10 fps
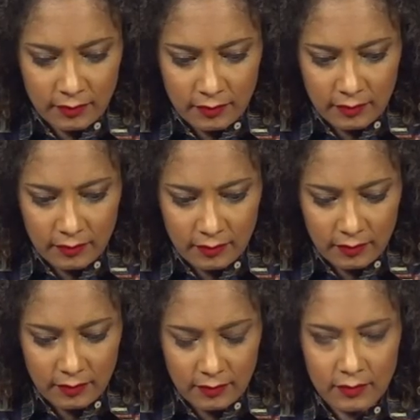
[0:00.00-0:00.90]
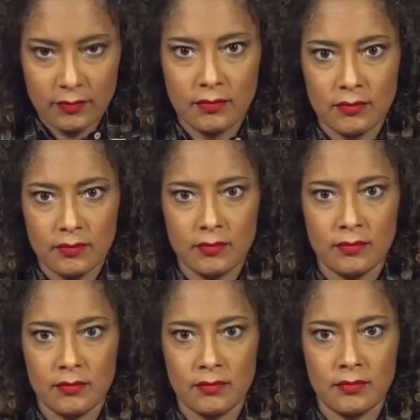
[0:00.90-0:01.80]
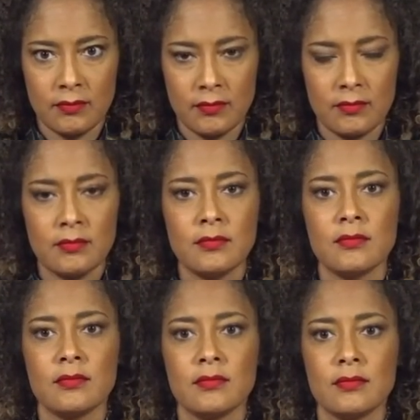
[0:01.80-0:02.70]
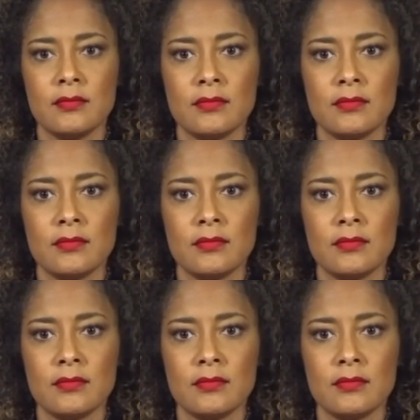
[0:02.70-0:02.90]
(silent)